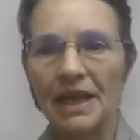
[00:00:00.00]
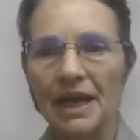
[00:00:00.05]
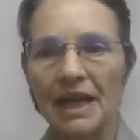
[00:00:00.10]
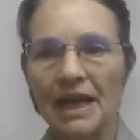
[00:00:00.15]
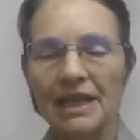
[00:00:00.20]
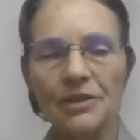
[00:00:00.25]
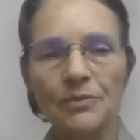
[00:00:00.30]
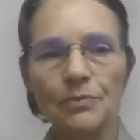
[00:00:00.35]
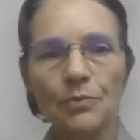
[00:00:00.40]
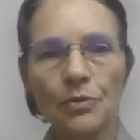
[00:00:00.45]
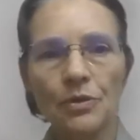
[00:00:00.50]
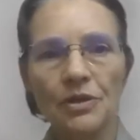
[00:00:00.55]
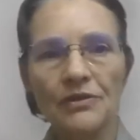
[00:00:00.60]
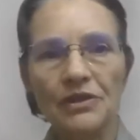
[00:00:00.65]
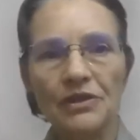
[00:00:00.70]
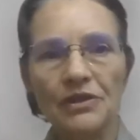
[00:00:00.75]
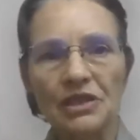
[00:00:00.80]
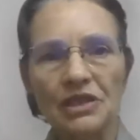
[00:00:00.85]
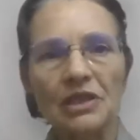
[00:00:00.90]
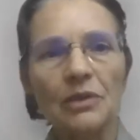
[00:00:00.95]
And he's
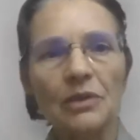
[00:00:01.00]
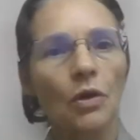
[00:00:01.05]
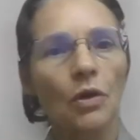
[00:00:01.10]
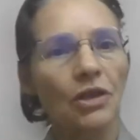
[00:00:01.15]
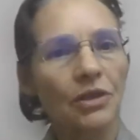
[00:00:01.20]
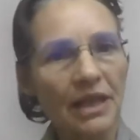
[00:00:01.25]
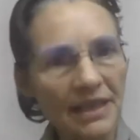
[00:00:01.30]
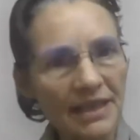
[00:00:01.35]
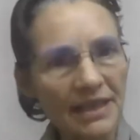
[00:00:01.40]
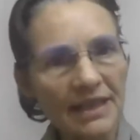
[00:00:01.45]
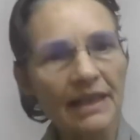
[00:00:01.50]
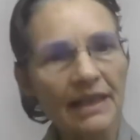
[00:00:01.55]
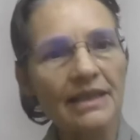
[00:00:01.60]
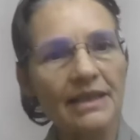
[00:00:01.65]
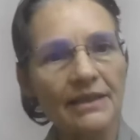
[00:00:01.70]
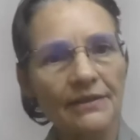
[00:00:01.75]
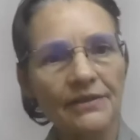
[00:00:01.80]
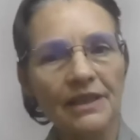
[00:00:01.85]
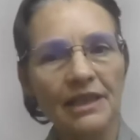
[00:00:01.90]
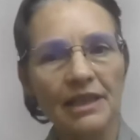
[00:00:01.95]
previously worked
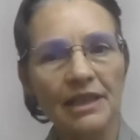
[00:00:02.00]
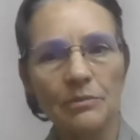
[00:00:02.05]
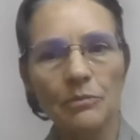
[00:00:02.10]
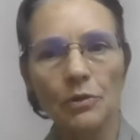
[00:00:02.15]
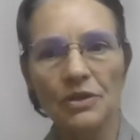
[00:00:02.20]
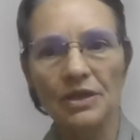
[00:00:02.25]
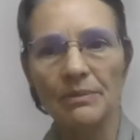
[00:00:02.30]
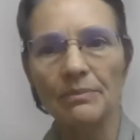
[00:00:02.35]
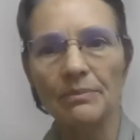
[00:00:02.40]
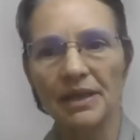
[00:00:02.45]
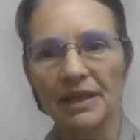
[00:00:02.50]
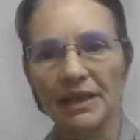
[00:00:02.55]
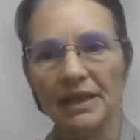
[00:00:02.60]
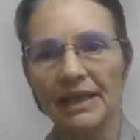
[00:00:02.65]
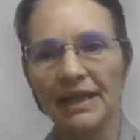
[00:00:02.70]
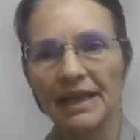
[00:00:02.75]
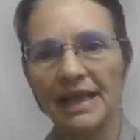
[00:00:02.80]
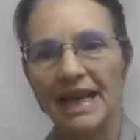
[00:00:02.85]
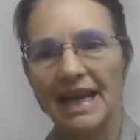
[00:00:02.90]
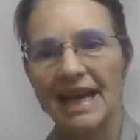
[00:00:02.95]
extensively in
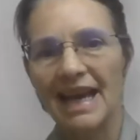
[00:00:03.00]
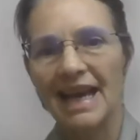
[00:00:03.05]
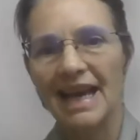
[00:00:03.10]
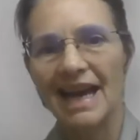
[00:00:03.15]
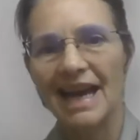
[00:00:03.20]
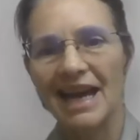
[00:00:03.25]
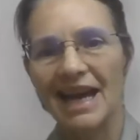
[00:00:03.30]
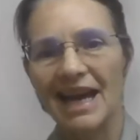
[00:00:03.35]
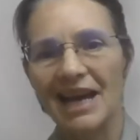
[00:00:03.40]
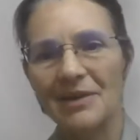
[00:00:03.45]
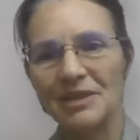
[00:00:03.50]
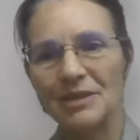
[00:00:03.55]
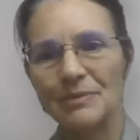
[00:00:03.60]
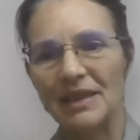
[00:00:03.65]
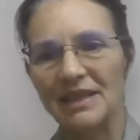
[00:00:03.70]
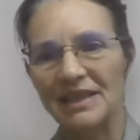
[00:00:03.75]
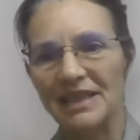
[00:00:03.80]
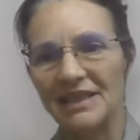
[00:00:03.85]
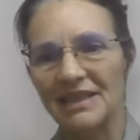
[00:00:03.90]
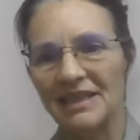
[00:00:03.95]
Mozambique, um,
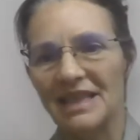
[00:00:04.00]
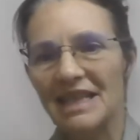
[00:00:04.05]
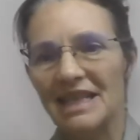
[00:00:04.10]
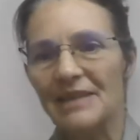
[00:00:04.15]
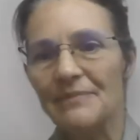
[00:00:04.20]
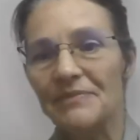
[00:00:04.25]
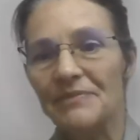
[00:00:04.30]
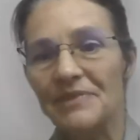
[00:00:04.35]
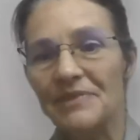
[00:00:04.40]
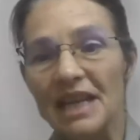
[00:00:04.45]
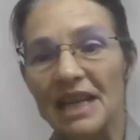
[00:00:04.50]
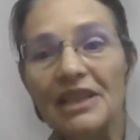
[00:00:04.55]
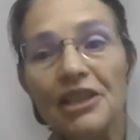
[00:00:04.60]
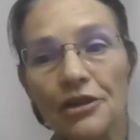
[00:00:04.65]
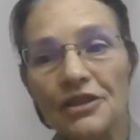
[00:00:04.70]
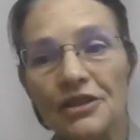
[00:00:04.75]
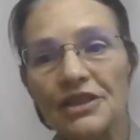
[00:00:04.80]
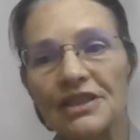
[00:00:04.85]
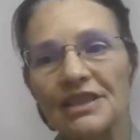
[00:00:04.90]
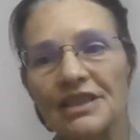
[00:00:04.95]
spending 10
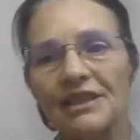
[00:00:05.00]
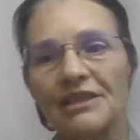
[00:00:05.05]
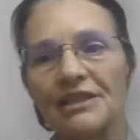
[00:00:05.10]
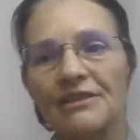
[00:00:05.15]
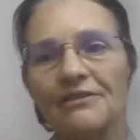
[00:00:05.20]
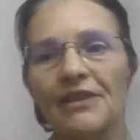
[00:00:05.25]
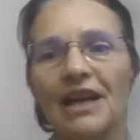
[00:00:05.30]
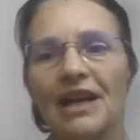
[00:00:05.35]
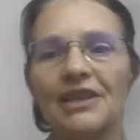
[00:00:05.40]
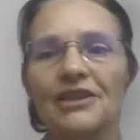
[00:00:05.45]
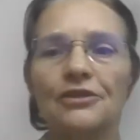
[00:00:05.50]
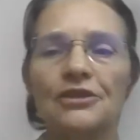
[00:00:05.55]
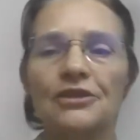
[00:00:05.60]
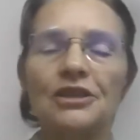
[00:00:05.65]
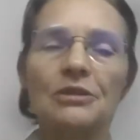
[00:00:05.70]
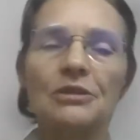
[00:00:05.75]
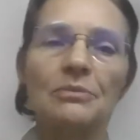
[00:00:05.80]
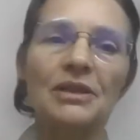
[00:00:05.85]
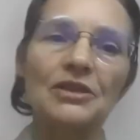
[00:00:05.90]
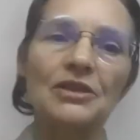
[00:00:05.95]
years as an advisor to
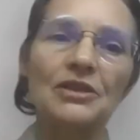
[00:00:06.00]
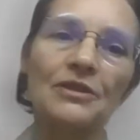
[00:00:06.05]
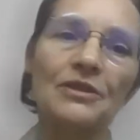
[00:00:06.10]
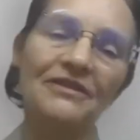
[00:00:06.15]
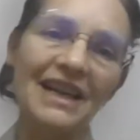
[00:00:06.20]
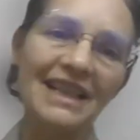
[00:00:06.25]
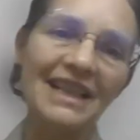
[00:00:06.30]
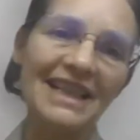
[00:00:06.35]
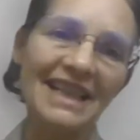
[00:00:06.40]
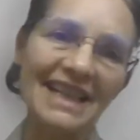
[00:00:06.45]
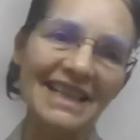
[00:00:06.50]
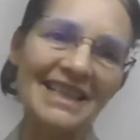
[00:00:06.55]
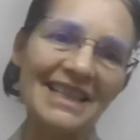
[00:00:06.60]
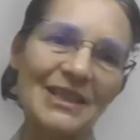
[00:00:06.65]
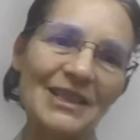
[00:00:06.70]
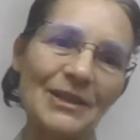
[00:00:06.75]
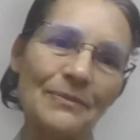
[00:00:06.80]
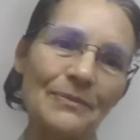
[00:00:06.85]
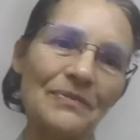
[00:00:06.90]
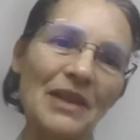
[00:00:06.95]
the Ministry of
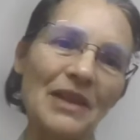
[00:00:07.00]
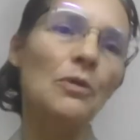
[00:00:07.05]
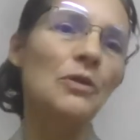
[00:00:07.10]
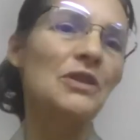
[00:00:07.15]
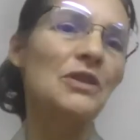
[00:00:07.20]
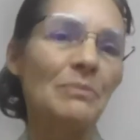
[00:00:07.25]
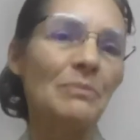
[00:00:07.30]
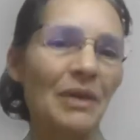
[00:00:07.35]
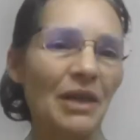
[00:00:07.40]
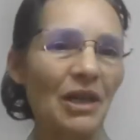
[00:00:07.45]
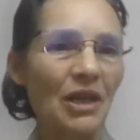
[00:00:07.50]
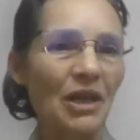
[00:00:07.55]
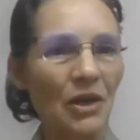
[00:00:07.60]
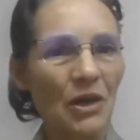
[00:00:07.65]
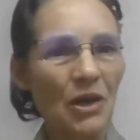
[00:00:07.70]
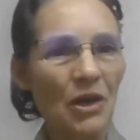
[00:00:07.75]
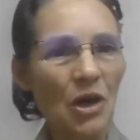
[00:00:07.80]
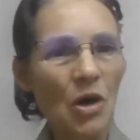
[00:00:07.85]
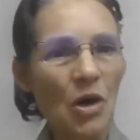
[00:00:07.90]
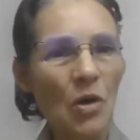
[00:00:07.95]
Finance. And Mozambique
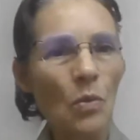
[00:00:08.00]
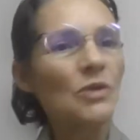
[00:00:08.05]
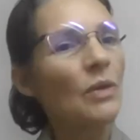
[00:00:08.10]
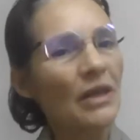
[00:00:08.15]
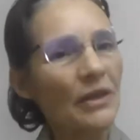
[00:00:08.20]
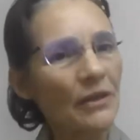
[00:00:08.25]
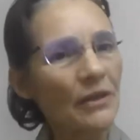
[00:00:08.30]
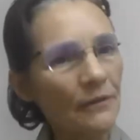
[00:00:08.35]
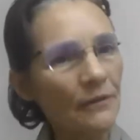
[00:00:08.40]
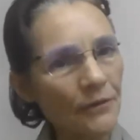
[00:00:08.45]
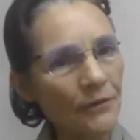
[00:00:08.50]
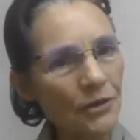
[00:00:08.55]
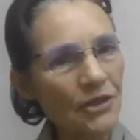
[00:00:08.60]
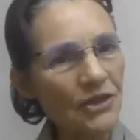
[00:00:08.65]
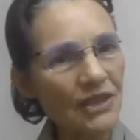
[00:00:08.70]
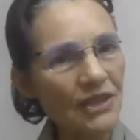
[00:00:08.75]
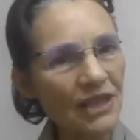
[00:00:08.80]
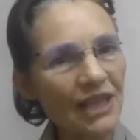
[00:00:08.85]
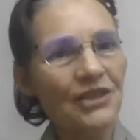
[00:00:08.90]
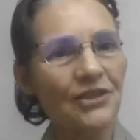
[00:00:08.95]
was one of the
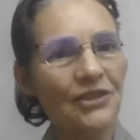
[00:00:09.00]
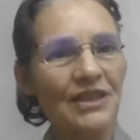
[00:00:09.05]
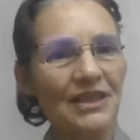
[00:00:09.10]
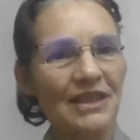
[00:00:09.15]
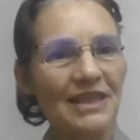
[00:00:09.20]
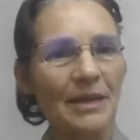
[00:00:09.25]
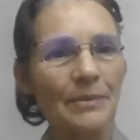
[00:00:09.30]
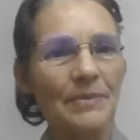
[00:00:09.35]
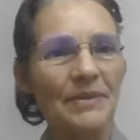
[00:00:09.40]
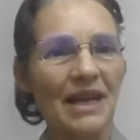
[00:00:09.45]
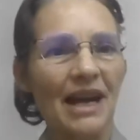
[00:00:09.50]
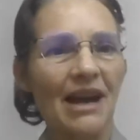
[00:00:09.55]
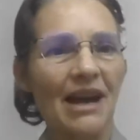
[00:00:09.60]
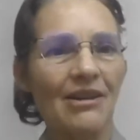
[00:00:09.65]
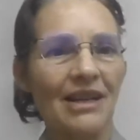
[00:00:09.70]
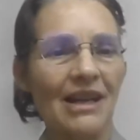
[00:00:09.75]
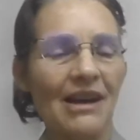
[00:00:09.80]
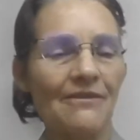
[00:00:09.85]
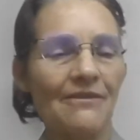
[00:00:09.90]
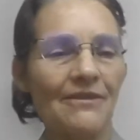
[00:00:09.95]
first countries in
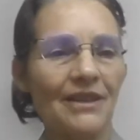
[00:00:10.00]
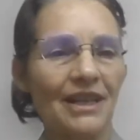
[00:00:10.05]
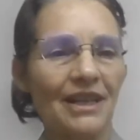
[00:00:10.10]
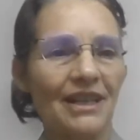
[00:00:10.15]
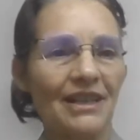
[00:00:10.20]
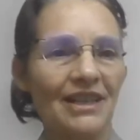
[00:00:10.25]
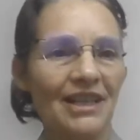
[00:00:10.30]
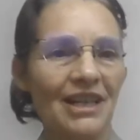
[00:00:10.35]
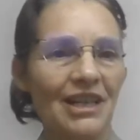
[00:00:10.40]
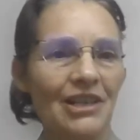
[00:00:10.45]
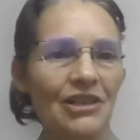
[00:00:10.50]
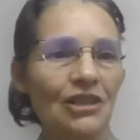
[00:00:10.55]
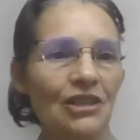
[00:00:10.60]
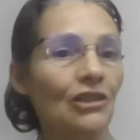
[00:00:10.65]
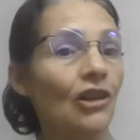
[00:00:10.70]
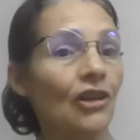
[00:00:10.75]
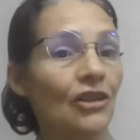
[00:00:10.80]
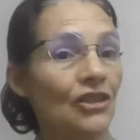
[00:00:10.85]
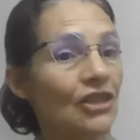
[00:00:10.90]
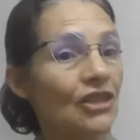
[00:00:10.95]
sub-Saharan Africa to
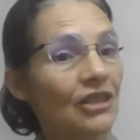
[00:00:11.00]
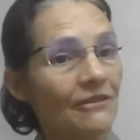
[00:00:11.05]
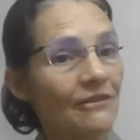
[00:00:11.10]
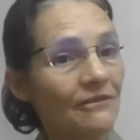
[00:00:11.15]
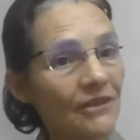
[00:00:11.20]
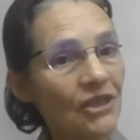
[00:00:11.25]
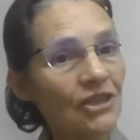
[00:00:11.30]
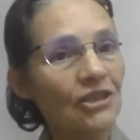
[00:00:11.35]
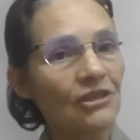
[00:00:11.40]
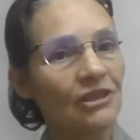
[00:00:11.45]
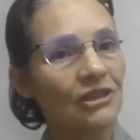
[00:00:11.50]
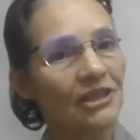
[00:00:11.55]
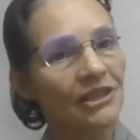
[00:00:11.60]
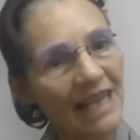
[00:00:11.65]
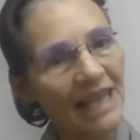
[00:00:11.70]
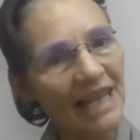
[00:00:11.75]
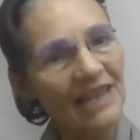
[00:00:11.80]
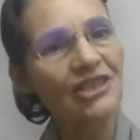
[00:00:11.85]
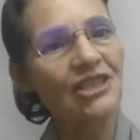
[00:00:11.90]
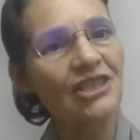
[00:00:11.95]
launch an official
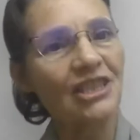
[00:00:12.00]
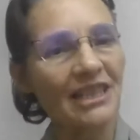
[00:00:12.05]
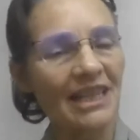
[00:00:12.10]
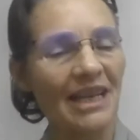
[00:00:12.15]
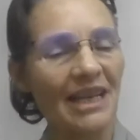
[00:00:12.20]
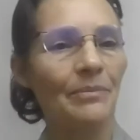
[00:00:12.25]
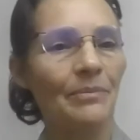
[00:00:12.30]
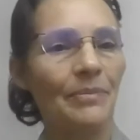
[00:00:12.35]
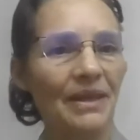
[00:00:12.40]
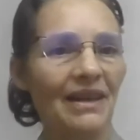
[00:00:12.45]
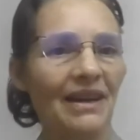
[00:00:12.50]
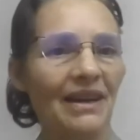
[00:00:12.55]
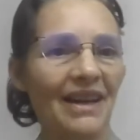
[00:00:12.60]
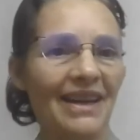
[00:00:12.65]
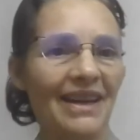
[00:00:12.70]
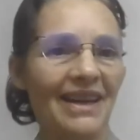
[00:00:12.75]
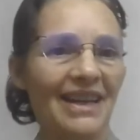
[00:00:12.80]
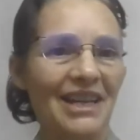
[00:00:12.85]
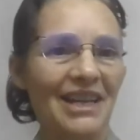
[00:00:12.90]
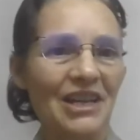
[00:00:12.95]
national
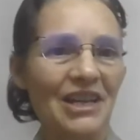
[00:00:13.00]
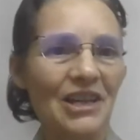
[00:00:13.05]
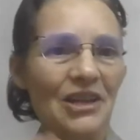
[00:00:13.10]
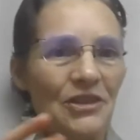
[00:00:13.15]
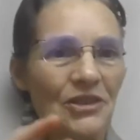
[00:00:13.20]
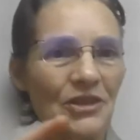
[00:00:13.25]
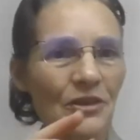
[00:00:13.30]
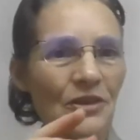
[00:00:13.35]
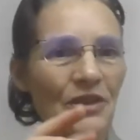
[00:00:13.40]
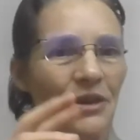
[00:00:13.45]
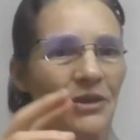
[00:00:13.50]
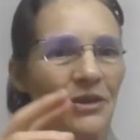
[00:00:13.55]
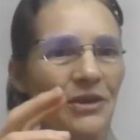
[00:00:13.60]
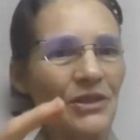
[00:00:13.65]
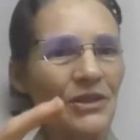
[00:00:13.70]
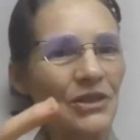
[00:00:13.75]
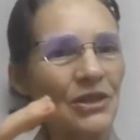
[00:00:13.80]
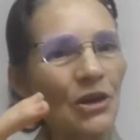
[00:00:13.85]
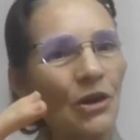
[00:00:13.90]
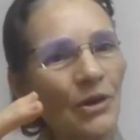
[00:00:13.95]
MPI, so there
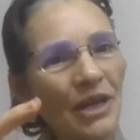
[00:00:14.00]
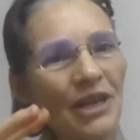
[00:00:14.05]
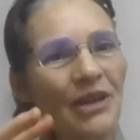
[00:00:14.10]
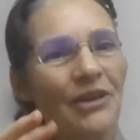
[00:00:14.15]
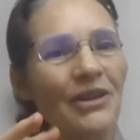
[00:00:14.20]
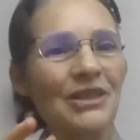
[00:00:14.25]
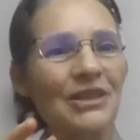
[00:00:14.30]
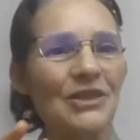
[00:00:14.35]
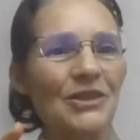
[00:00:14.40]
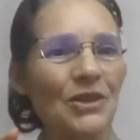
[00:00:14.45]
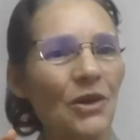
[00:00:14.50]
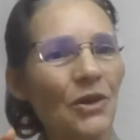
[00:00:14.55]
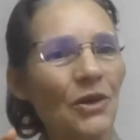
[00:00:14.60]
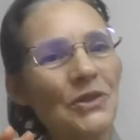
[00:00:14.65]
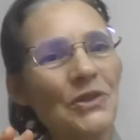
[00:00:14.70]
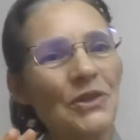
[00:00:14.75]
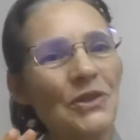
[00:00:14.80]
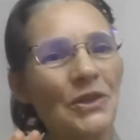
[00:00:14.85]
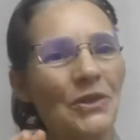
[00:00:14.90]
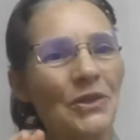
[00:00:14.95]
is coherence
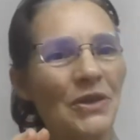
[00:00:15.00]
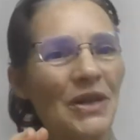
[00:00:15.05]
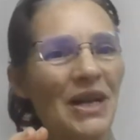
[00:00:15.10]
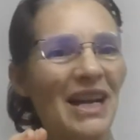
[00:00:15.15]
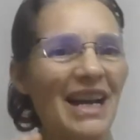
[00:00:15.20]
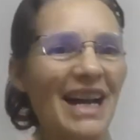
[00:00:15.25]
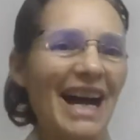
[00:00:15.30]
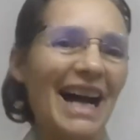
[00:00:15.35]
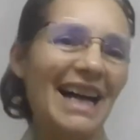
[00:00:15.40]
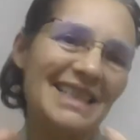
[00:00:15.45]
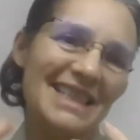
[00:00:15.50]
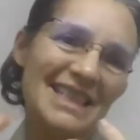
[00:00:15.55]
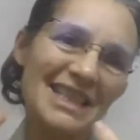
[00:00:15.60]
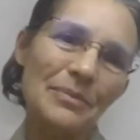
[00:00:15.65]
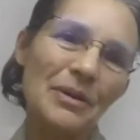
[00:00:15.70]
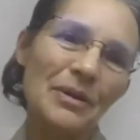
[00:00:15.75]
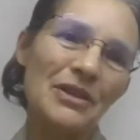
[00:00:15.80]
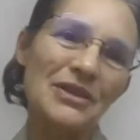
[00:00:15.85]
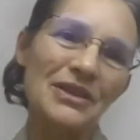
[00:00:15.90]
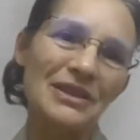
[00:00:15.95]
also at
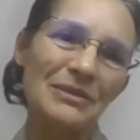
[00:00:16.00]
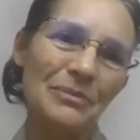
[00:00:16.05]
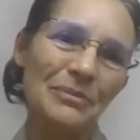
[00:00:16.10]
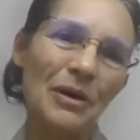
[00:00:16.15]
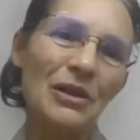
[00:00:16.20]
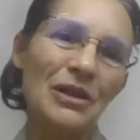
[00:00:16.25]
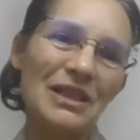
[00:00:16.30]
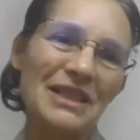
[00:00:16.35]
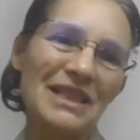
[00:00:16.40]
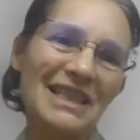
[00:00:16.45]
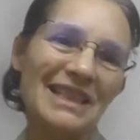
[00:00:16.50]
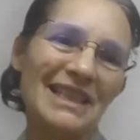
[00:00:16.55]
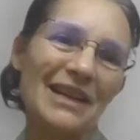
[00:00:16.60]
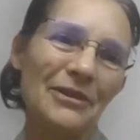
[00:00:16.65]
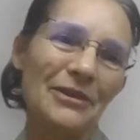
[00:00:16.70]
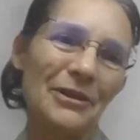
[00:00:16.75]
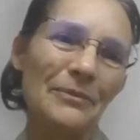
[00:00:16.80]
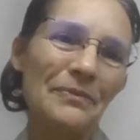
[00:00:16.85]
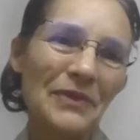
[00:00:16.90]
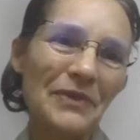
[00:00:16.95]
the policy
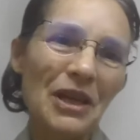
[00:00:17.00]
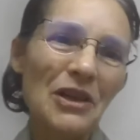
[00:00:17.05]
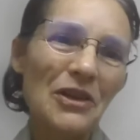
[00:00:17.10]
level.